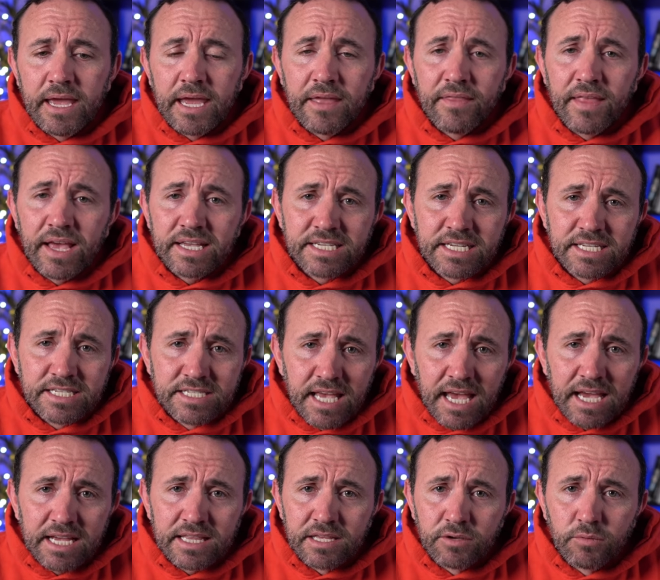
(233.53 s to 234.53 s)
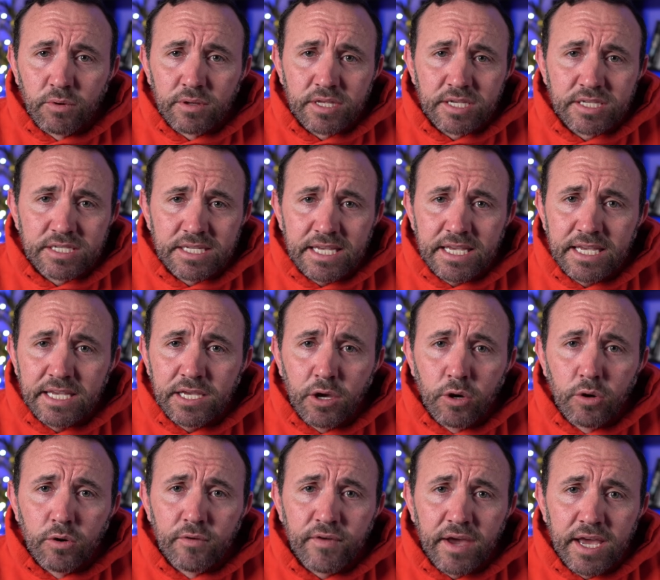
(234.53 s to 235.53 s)
And that's exactly what the
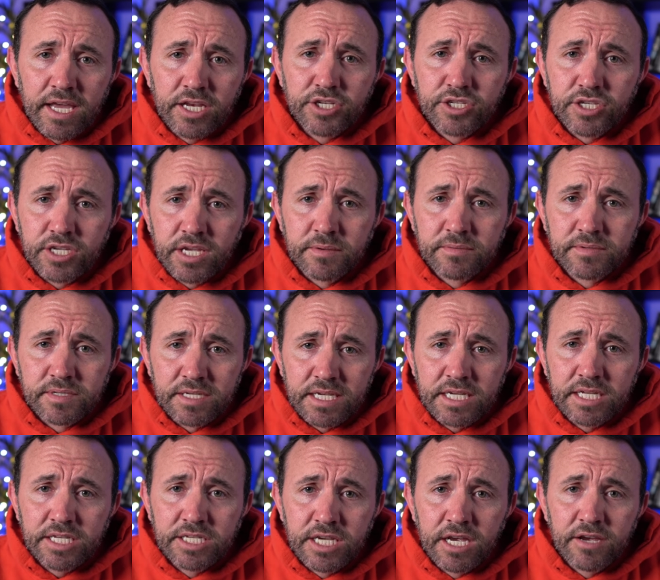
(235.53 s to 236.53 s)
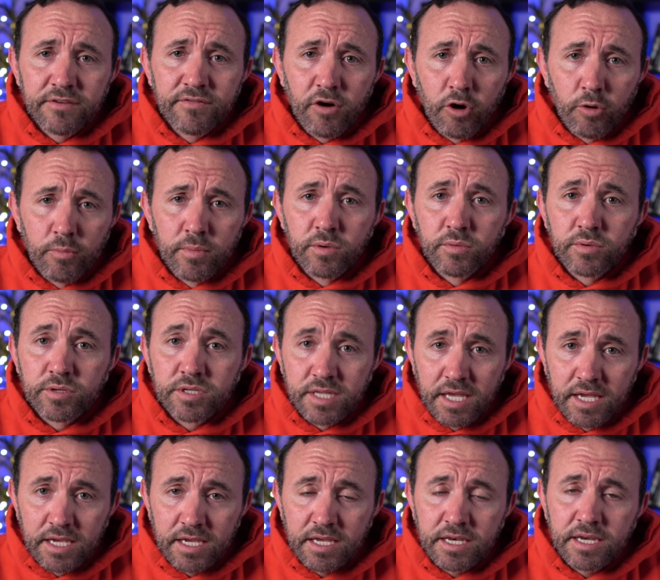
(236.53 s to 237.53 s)
CEO of HCMC, Jeff Holman, was
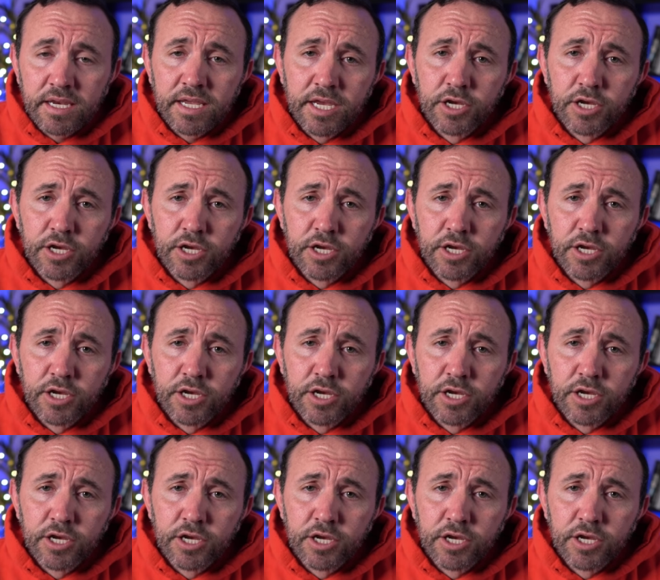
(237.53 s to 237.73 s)
thinking.